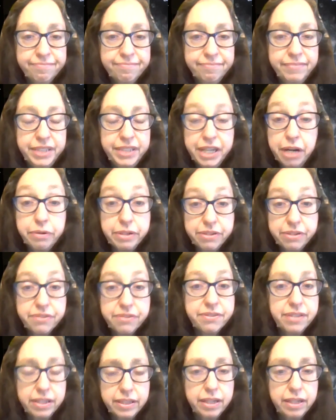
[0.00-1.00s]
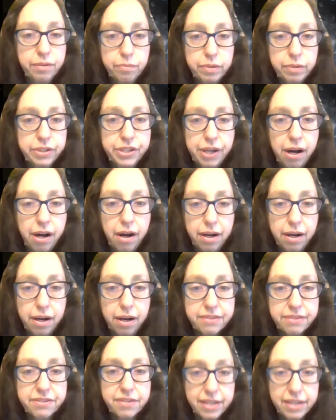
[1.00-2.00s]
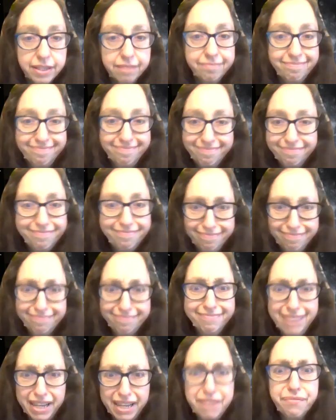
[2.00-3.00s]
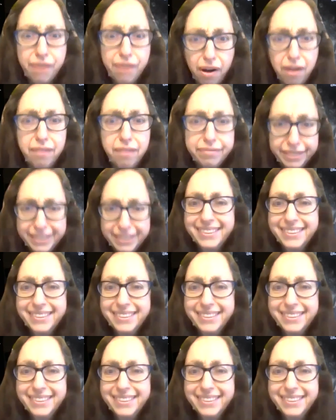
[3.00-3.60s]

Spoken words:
noticed that there were dogs involved.